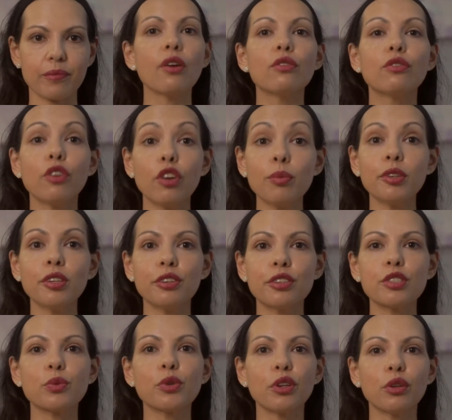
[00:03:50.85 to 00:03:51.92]
Verbal
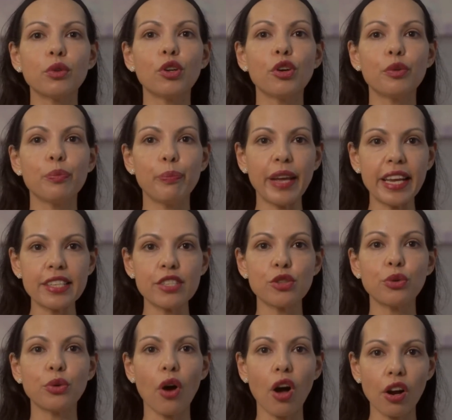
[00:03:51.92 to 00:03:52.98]
learners will learn best
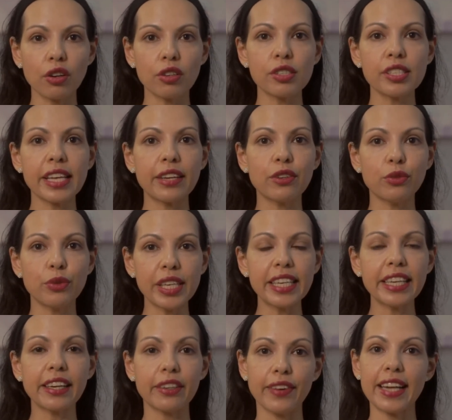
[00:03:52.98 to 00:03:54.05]
through orals and
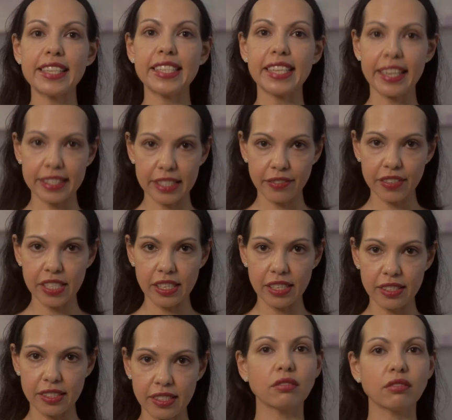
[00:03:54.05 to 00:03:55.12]
reading and writing
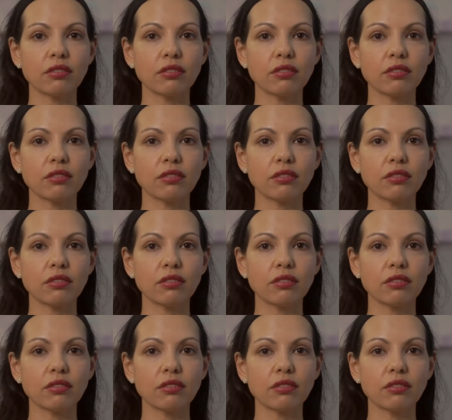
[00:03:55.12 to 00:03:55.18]
activities.